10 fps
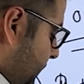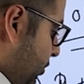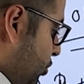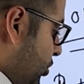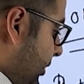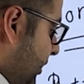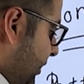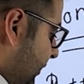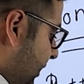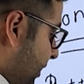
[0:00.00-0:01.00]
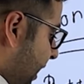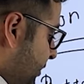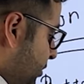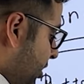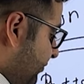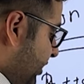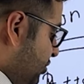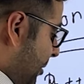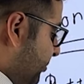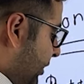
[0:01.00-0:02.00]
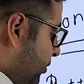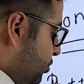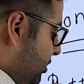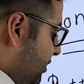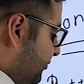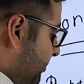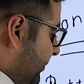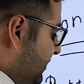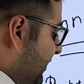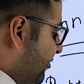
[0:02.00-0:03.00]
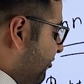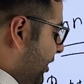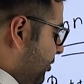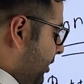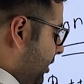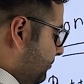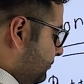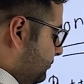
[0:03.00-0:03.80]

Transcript: You solve the end of the chapter questions from the CFA curriculum.